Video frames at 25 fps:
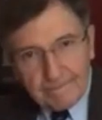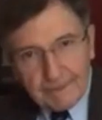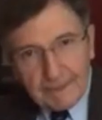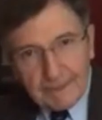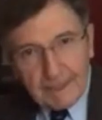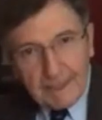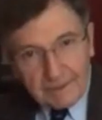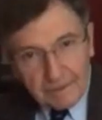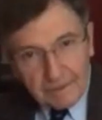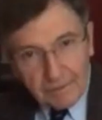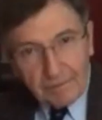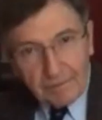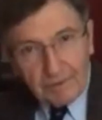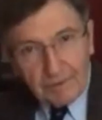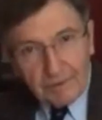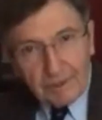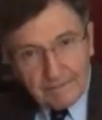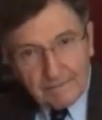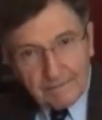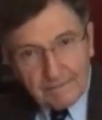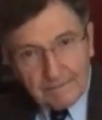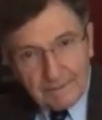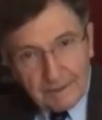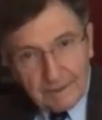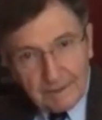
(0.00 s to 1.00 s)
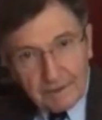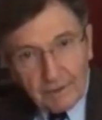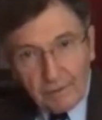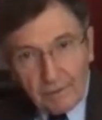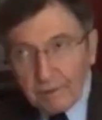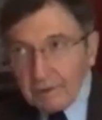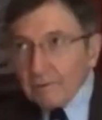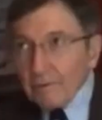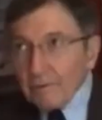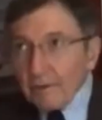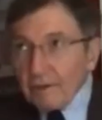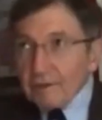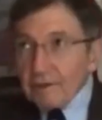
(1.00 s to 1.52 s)
That's right. In other
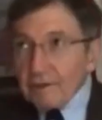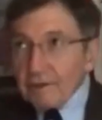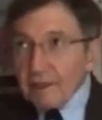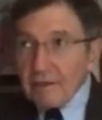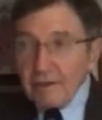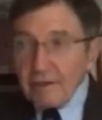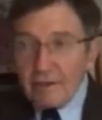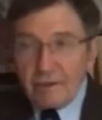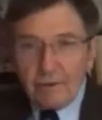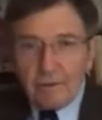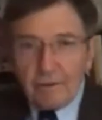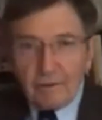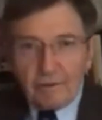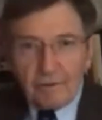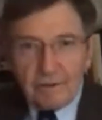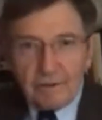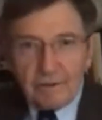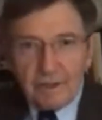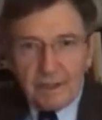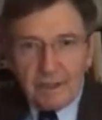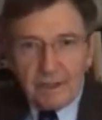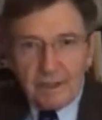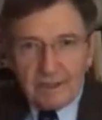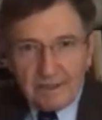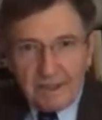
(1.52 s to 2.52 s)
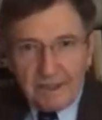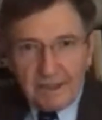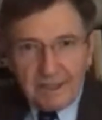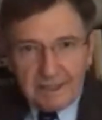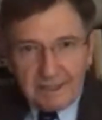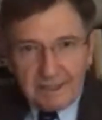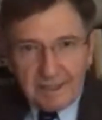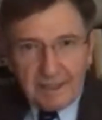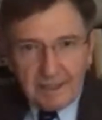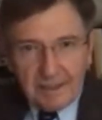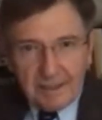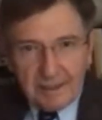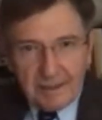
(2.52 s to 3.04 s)
words, once I showed the
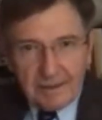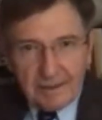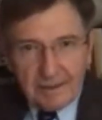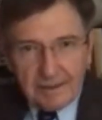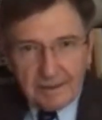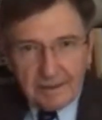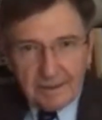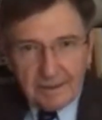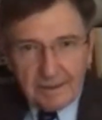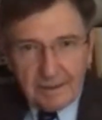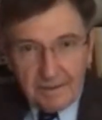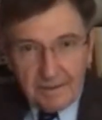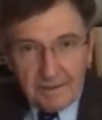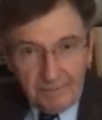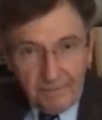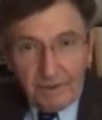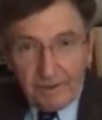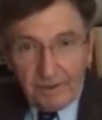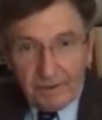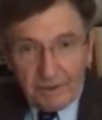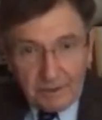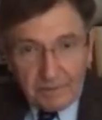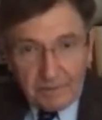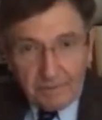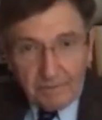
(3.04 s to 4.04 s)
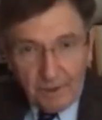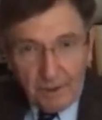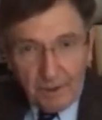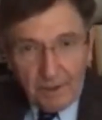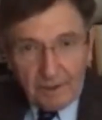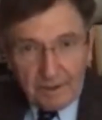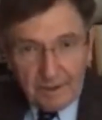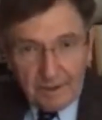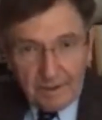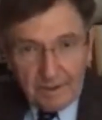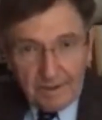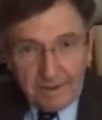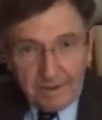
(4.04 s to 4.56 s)
detail, he's very
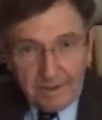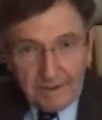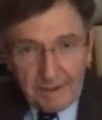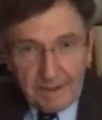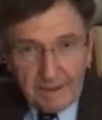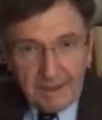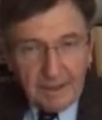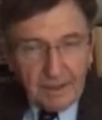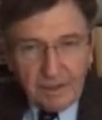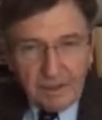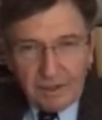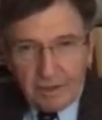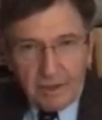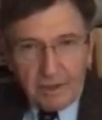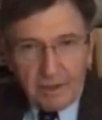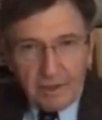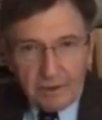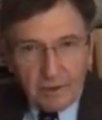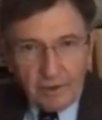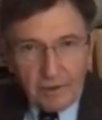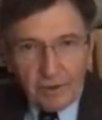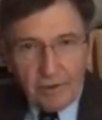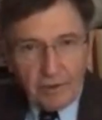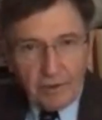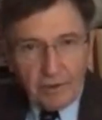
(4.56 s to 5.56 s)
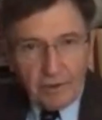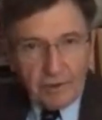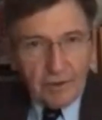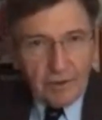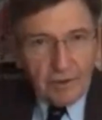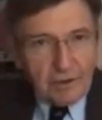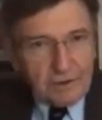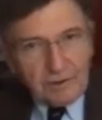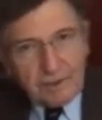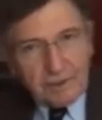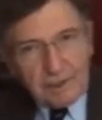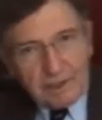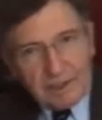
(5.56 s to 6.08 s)
smart. he turned
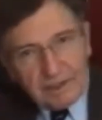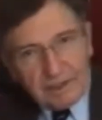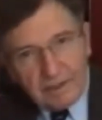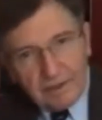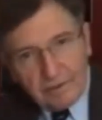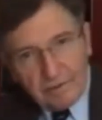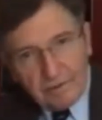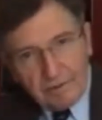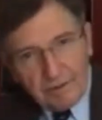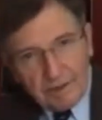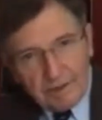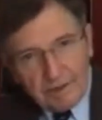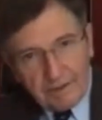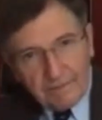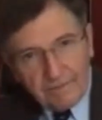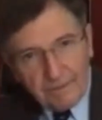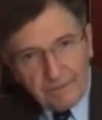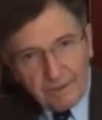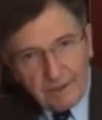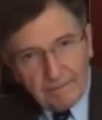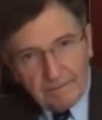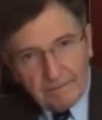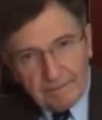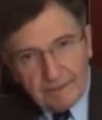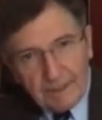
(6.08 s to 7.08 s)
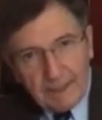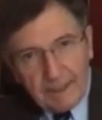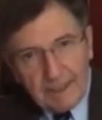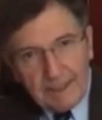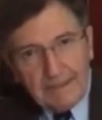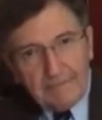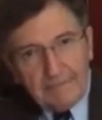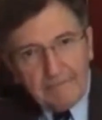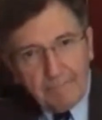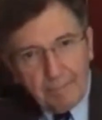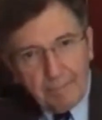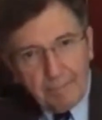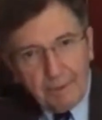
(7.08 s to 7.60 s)
180 degrees from
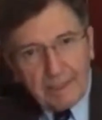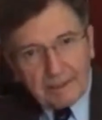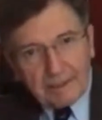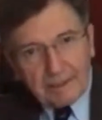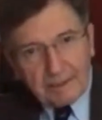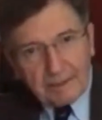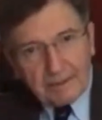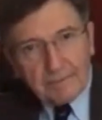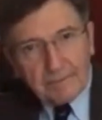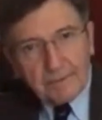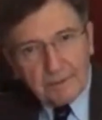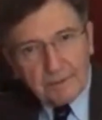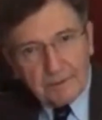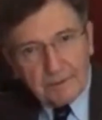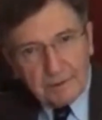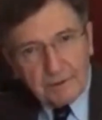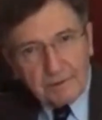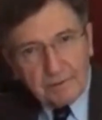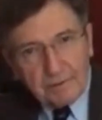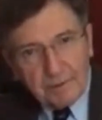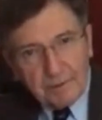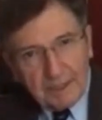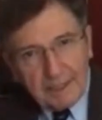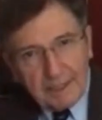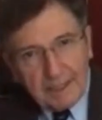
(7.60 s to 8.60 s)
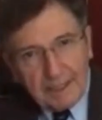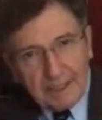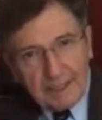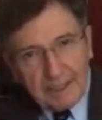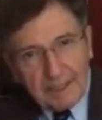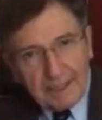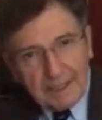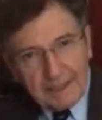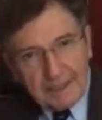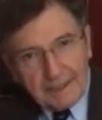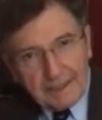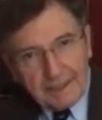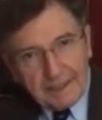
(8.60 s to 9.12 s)
impossible to I
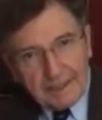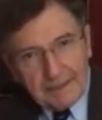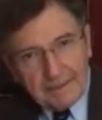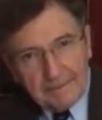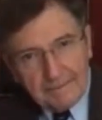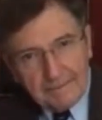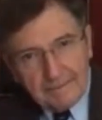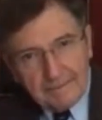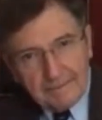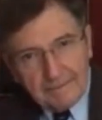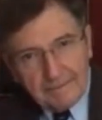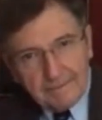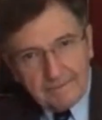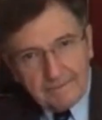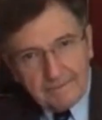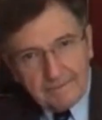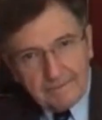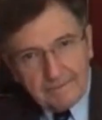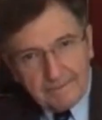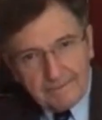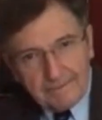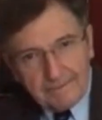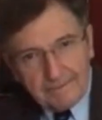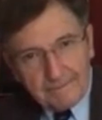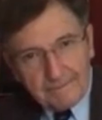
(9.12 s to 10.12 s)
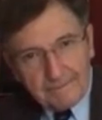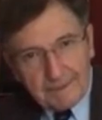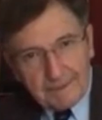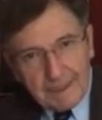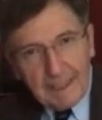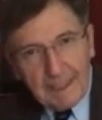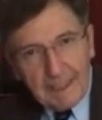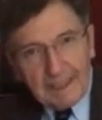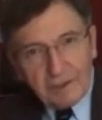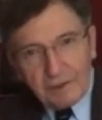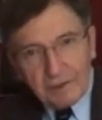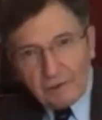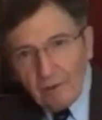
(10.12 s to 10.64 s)
got it.
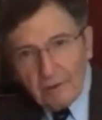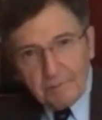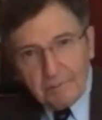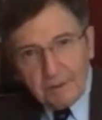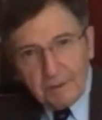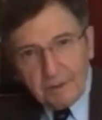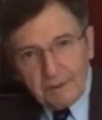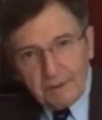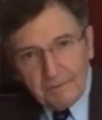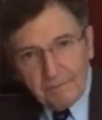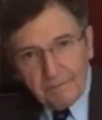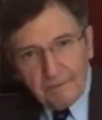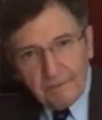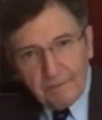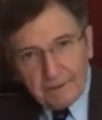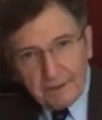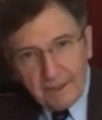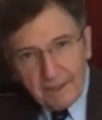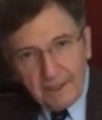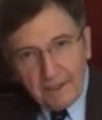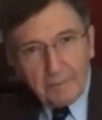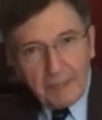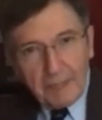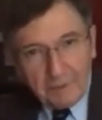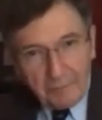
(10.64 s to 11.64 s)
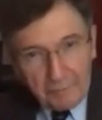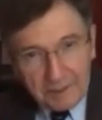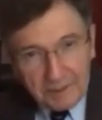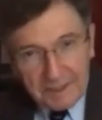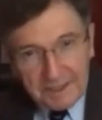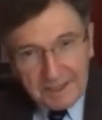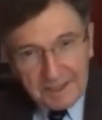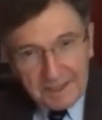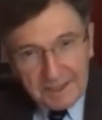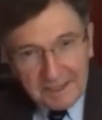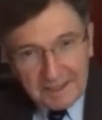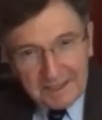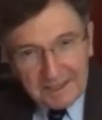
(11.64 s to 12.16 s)
And he's always been a friend.
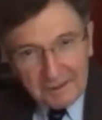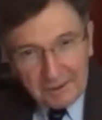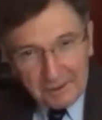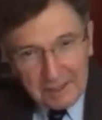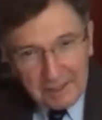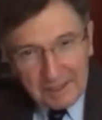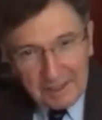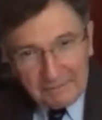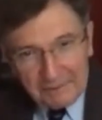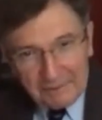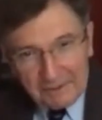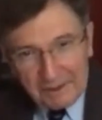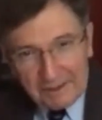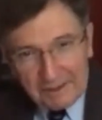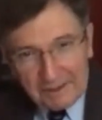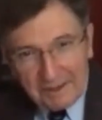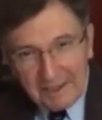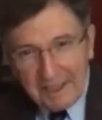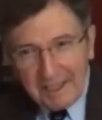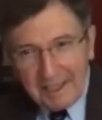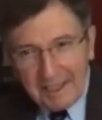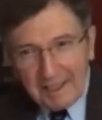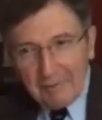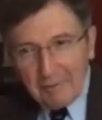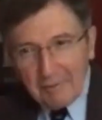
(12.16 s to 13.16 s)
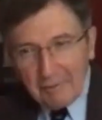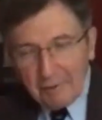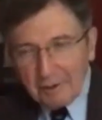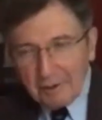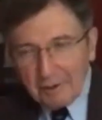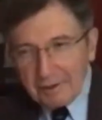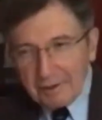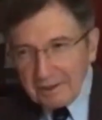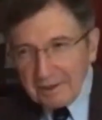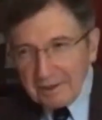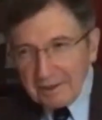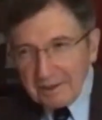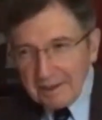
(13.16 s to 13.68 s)
No matter what we did, though,
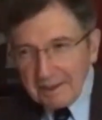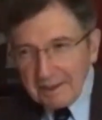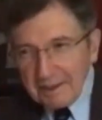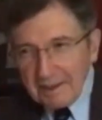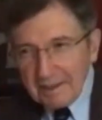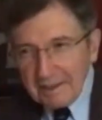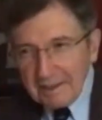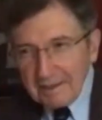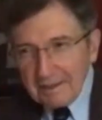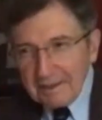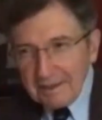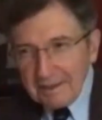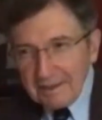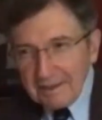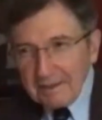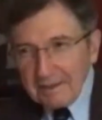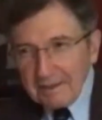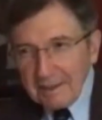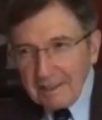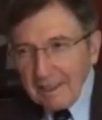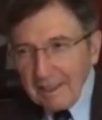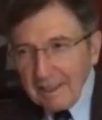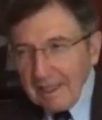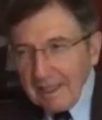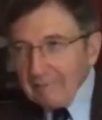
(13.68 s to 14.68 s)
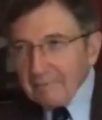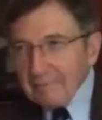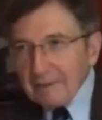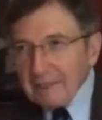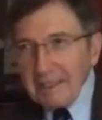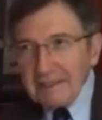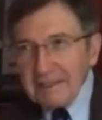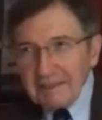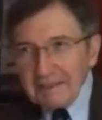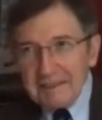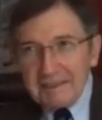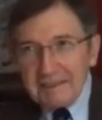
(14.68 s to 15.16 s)
after it was, I'm